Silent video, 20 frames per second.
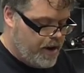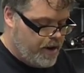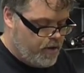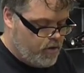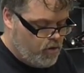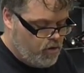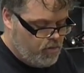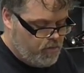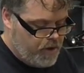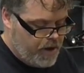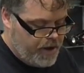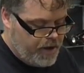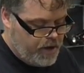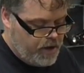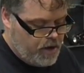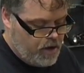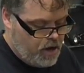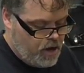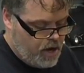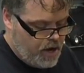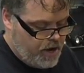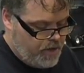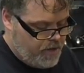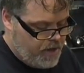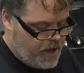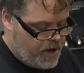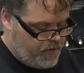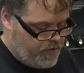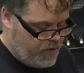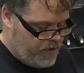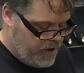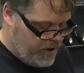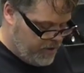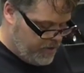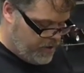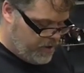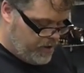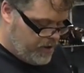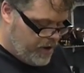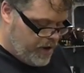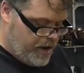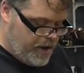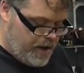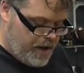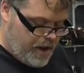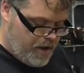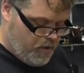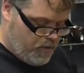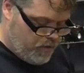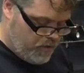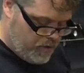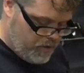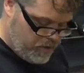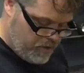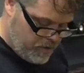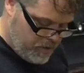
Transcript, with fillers: And oh my God, is that ever nice and tight now.